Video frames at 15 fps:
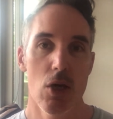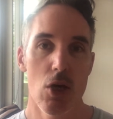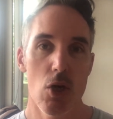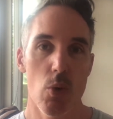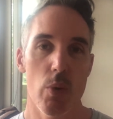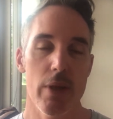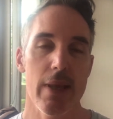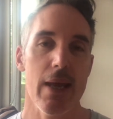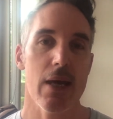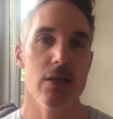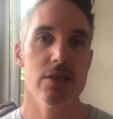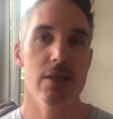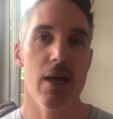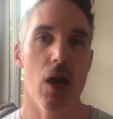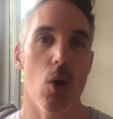Without
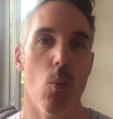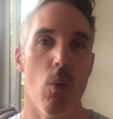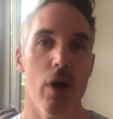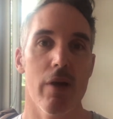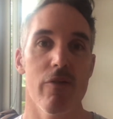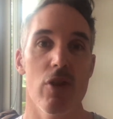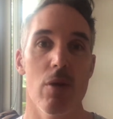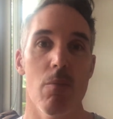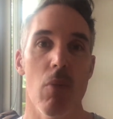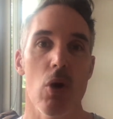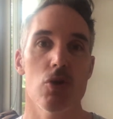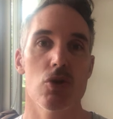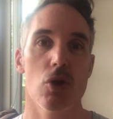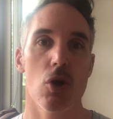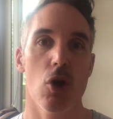doubt, one of the
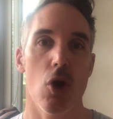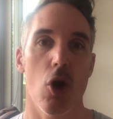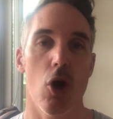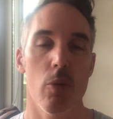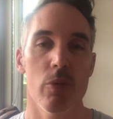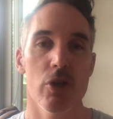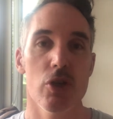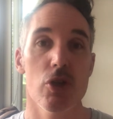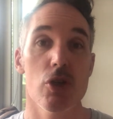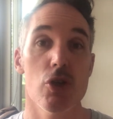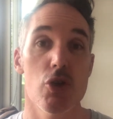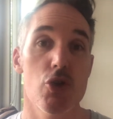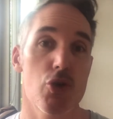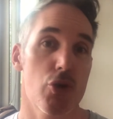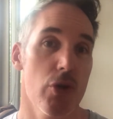most common
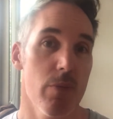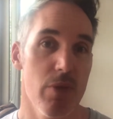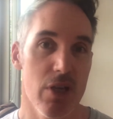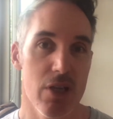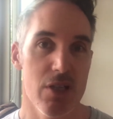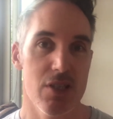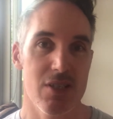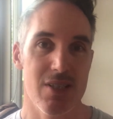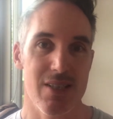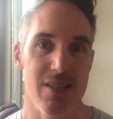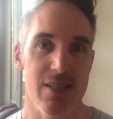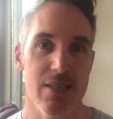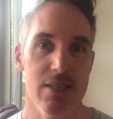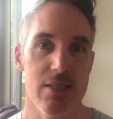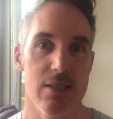contributors to
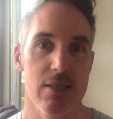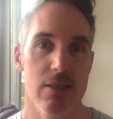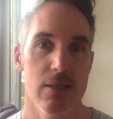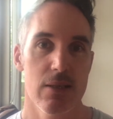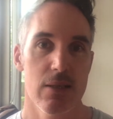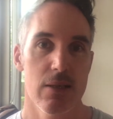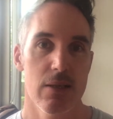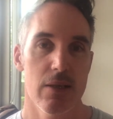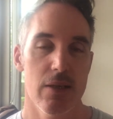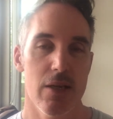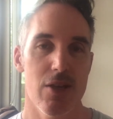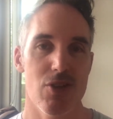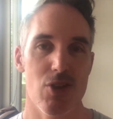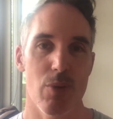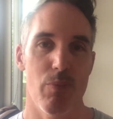this
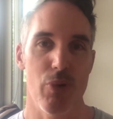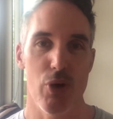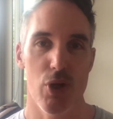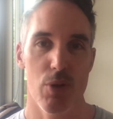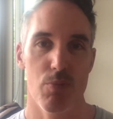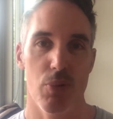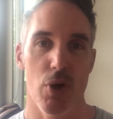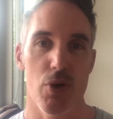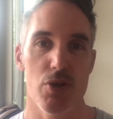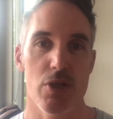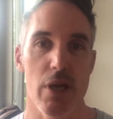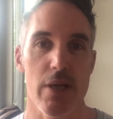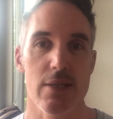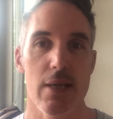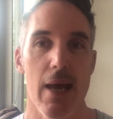is the birth
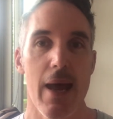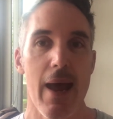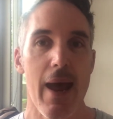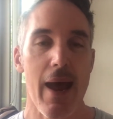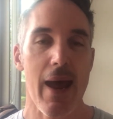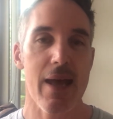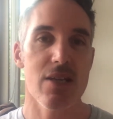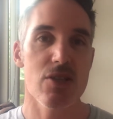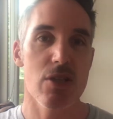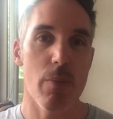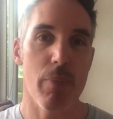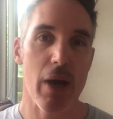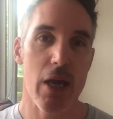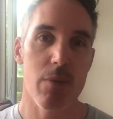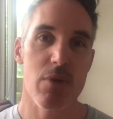process. As the
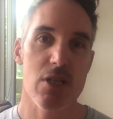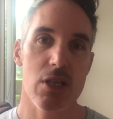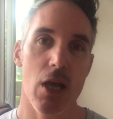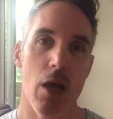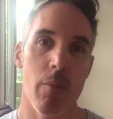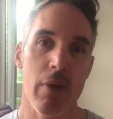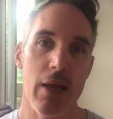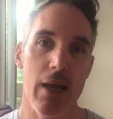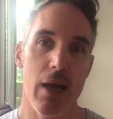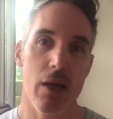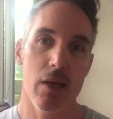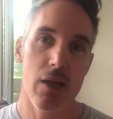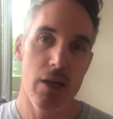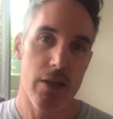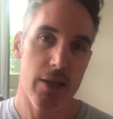baby's coming
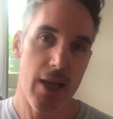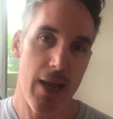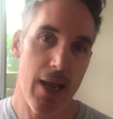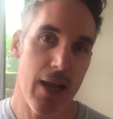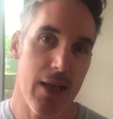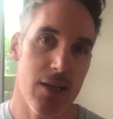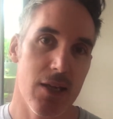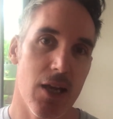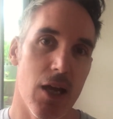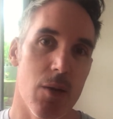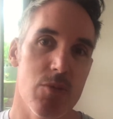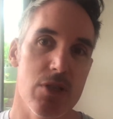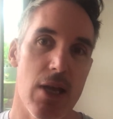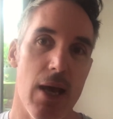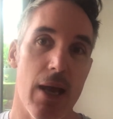out, their head
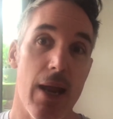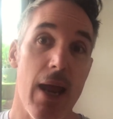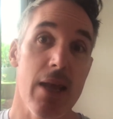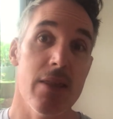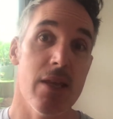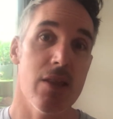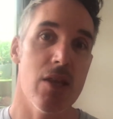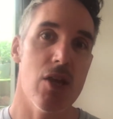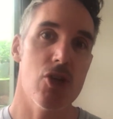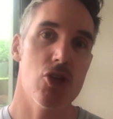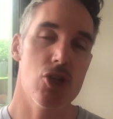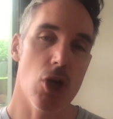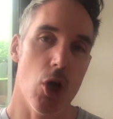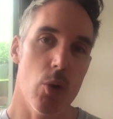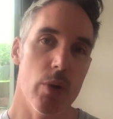comes out and then their
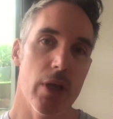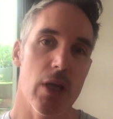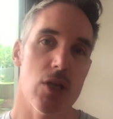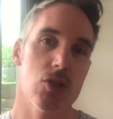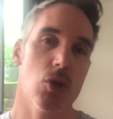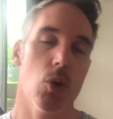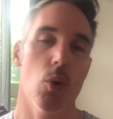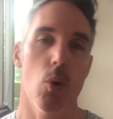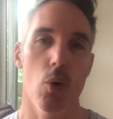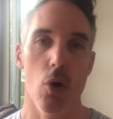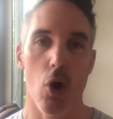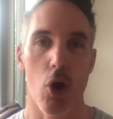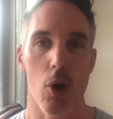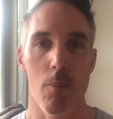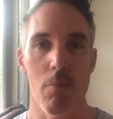shoulder gets caught
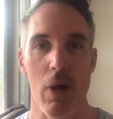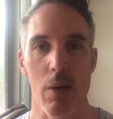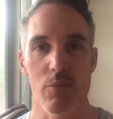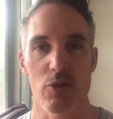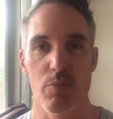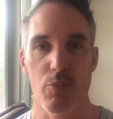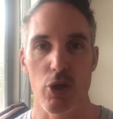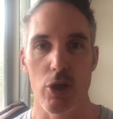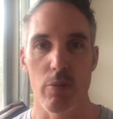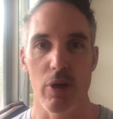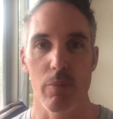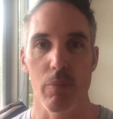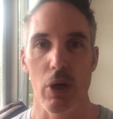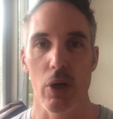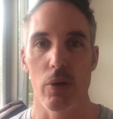on mum's
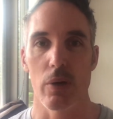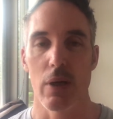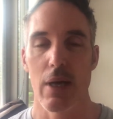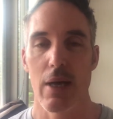pubic bone.